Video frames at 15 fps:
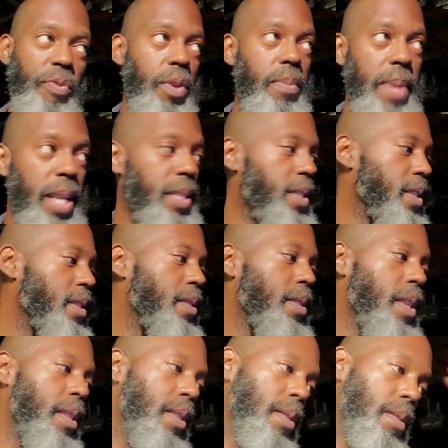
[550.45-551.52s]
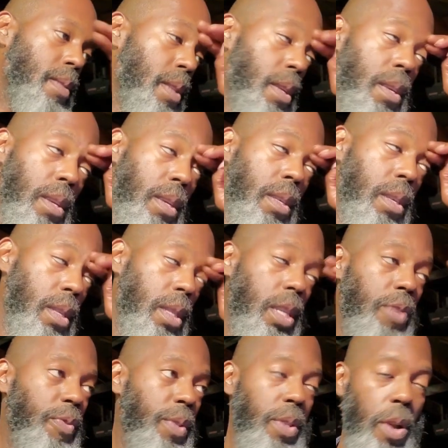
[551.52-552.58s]
Freemasons and
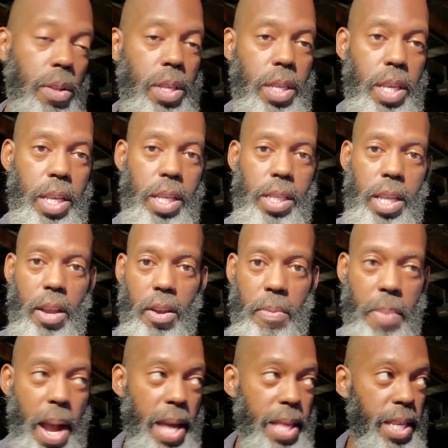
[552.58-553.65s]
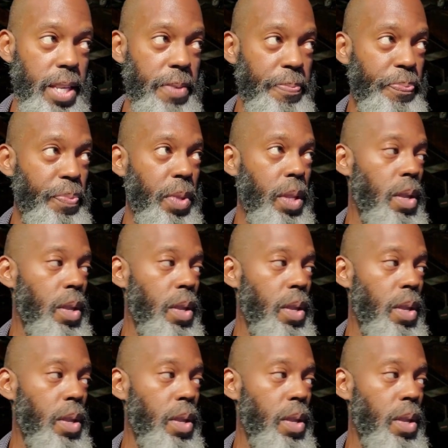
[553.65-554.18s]
these fraternities, everybody